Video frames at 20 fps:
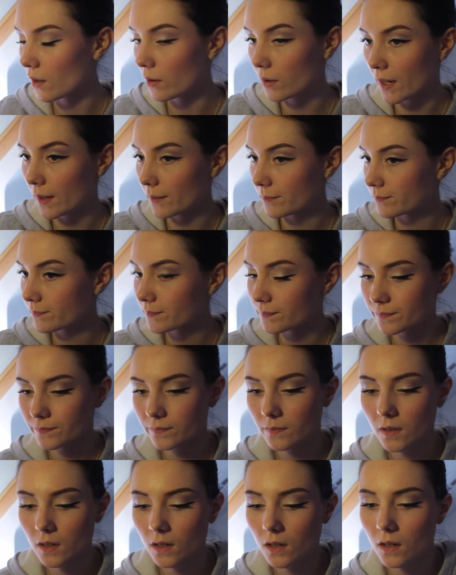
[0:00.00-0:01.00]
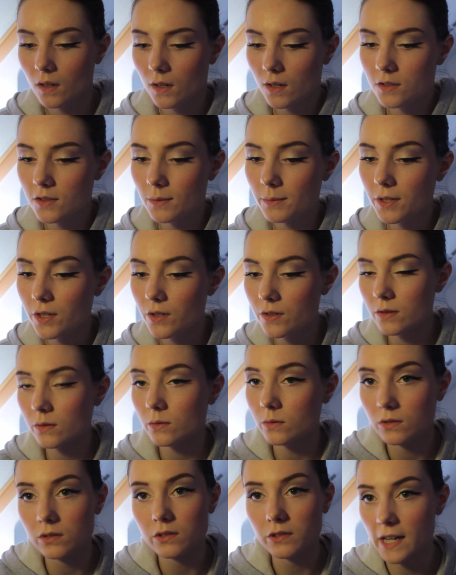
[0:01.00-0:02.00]
Okay, so I'm going to use
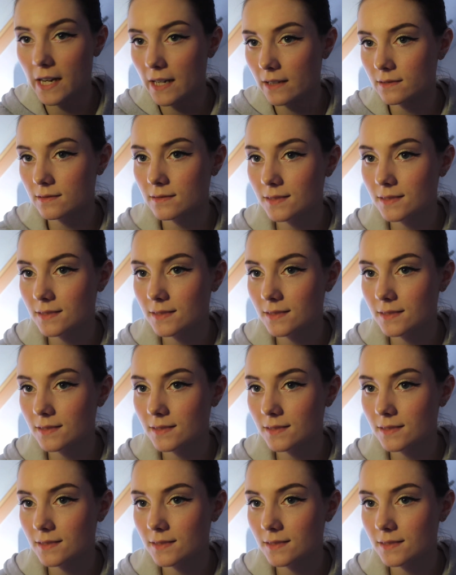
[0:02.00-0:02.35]
all three